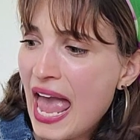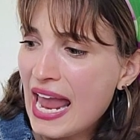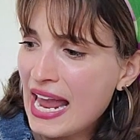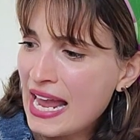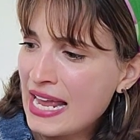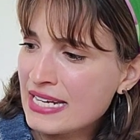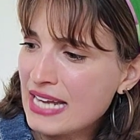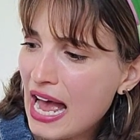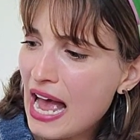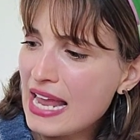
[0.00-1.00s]
and
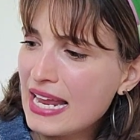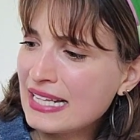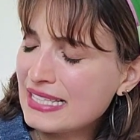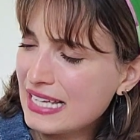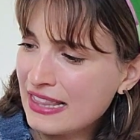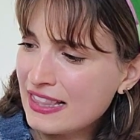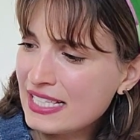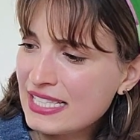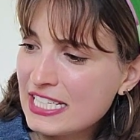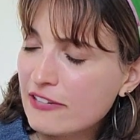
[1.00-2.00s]
it's in the
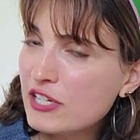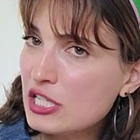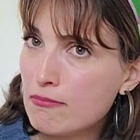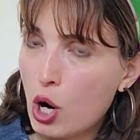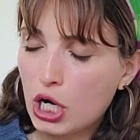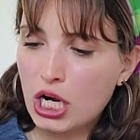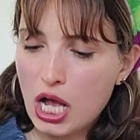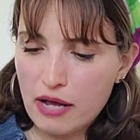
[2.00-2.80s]
series Mark